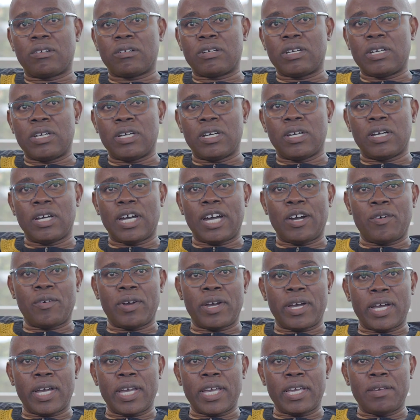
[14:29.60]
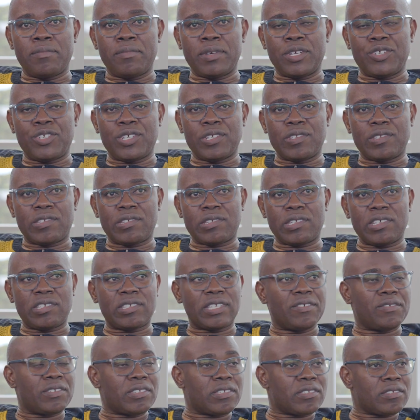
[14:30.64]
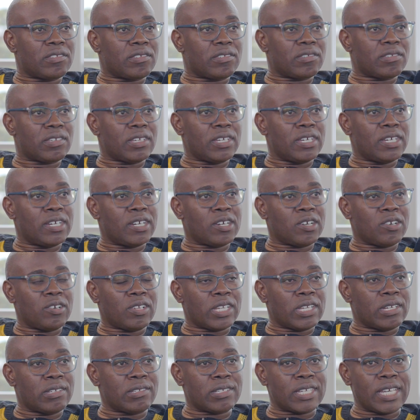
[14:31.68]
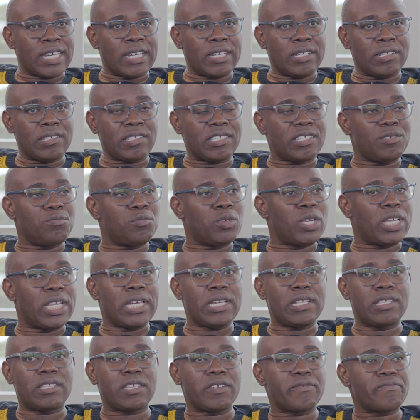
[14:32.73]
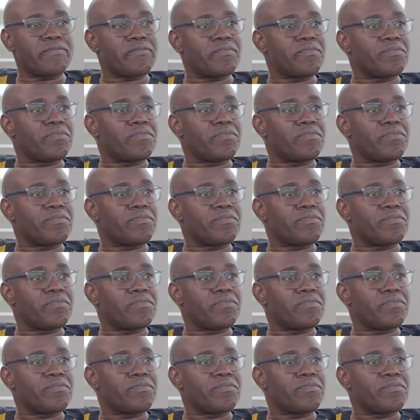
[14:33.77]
our emergency services colleagues can simulate